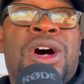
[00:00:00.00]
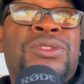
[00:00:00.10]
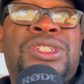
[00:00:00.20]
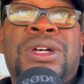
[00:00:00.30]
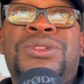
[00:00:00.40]

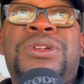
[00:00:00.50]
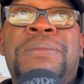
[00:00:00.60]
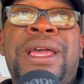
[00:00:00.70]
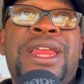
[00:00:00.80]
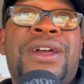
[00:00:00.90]
on social
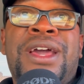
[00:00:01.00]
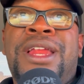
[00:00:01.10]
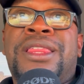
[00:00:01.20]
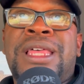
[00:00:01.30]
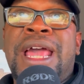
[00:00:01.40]
media or
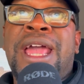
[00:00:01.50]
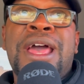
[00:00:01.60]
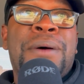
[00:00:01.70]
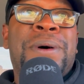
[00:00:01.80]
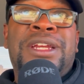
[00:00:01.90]
anything,
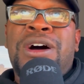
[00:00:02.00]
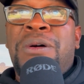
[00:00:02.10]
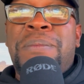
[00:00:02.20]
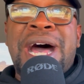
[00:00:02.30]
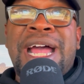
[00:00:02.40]
but
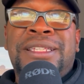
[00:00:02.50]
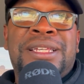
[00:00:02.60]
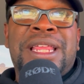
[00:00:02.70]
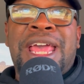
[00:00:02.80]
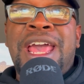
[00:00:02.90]
don't buy
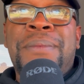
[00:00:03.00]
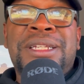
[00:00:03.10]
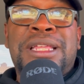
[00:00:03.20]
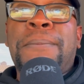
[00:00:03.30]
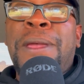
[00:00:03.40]
into the
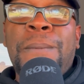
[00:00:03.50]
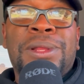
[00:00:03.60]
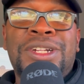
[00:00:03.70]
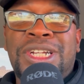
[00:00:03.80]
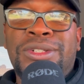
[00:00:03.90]
image that
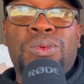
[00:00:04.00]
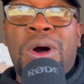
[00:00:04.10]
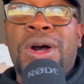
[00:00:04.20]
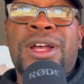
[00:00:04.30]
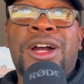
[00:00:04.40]
people are just
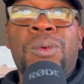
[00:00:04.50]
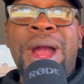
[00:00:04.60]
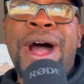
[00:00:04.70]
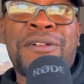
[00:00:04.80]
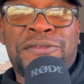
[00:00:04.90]
walking
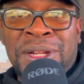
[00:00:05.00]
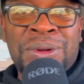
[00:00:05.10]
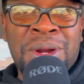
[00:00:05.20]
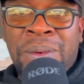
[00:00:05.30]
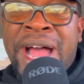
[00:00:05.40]
around,
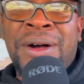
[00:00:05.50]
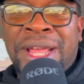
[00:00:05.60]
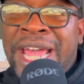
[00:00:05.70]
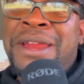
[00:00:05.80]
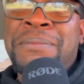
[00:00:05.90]
floating
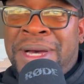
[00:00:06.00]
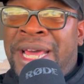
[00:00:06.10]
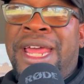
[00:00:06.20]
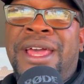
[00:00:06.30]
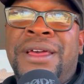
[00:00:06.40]
around, getting
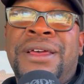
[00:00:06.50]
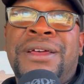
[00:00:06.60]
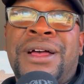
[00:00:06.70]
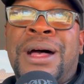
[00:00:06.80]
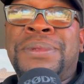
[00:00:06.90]
money.
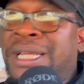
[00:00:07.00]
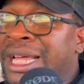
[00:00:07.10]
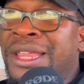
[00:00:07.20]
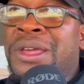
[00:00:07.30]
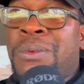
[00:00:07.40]
I'm
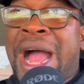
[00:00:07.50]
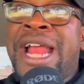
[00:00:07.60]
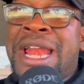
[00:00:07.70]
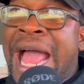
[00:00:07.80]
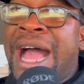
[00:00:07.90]
telling you
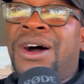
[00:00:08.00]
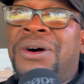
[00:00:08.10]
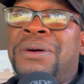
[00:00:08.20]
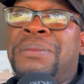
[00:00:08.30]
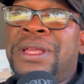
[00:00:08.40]
right
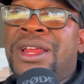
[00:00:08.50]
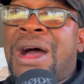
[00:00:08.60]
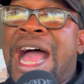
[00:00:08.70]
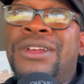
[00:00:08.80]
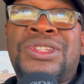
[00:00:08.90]
now,
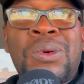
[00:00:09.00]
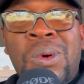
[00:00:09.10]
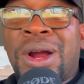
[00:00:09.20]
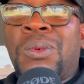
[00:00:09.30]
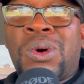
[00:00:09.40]
I used to
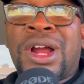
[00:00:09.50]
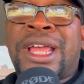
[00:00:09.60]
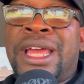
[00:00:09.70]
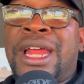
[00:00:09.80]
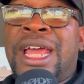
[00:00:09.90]

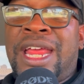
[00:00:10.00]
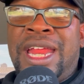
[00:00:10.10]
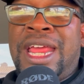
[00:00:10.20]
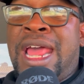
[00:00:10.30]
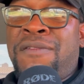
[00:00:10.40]
work
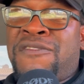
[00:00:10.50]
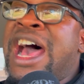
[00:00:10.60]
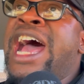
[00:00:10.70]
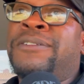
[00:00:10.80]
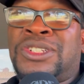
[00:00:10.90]
in
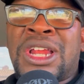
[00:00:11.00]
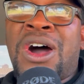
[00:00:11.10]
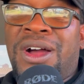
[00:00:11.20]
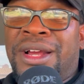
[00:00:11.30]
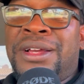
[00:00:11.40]
5
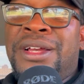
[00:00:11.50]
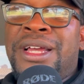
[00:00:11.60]
star.